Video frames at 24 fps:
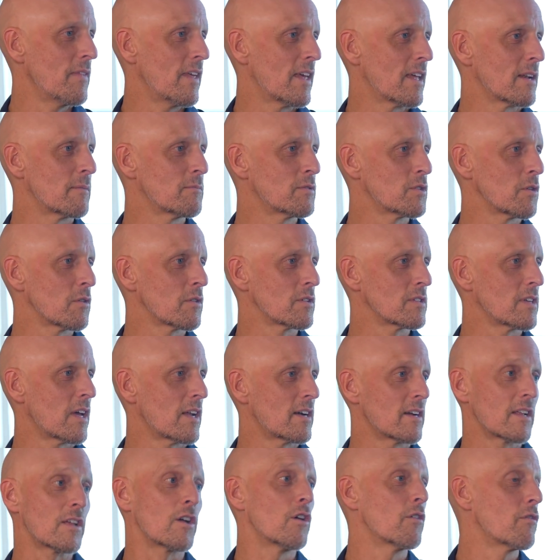And I'm so excited
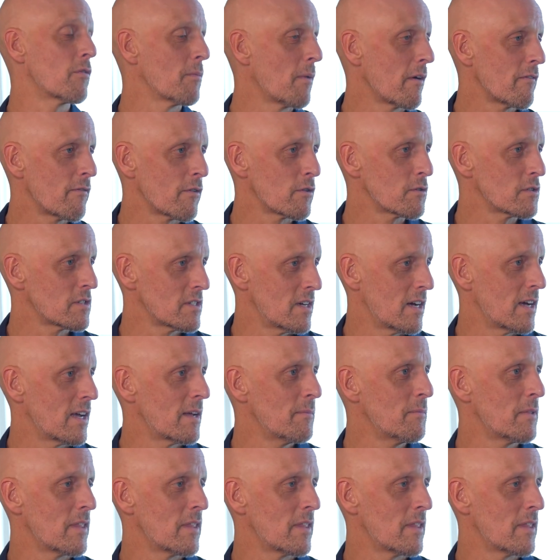to go for my first time,